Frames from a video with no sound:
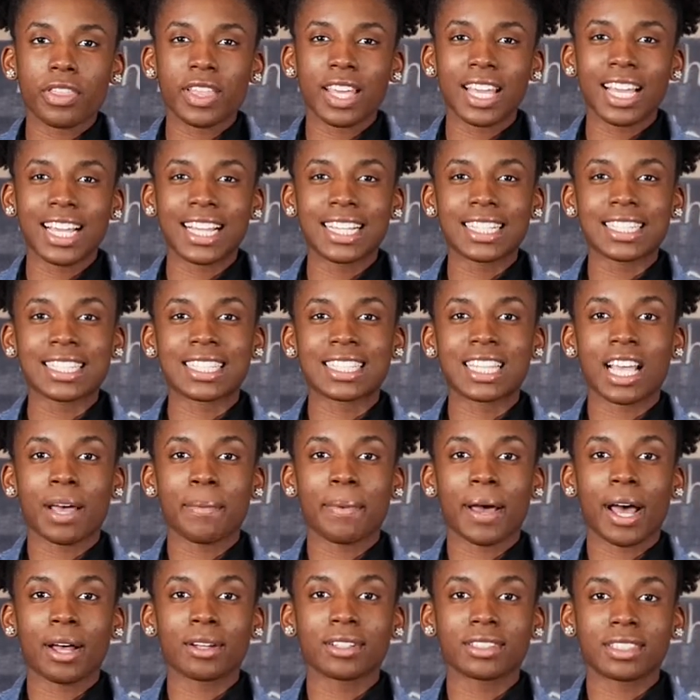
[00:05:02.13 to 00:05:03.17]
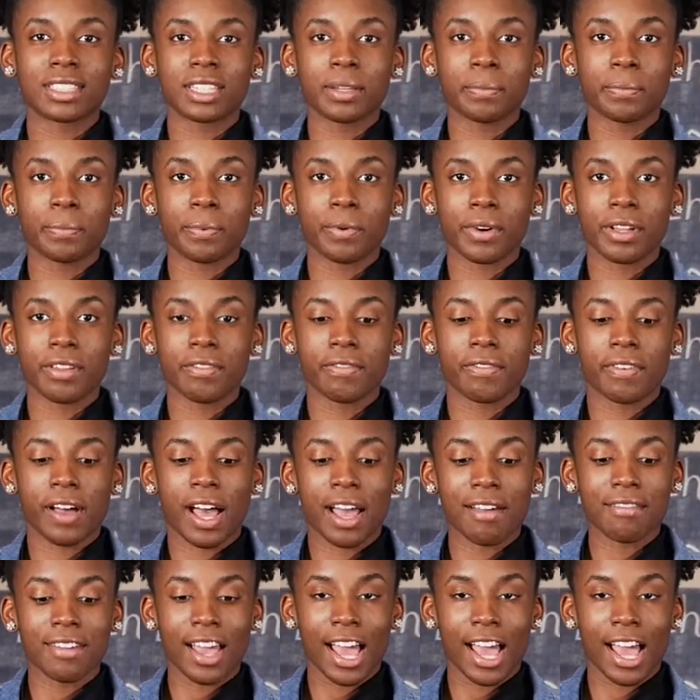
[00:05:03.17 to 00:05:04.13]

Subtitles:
It's about 10.5